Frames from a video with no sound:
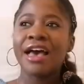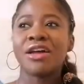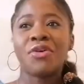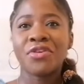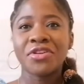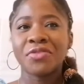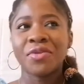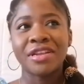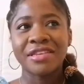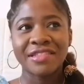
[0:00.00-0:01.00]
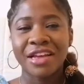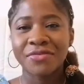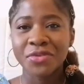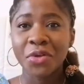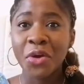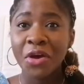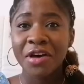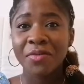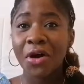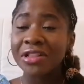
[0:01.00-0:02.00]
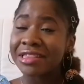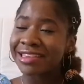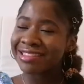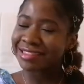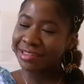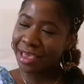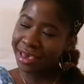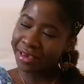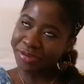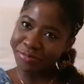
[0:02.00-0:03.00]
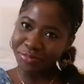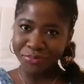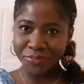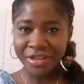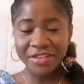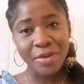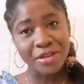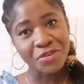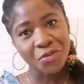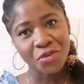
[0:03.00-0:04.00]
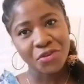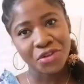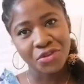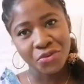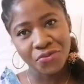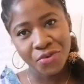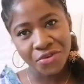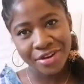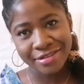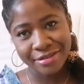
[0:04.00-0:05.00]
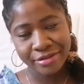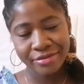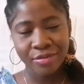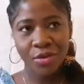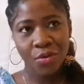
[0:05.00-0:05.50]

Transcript: And I'll run around. He's laughing. But on this day, this man took me to the New Forest.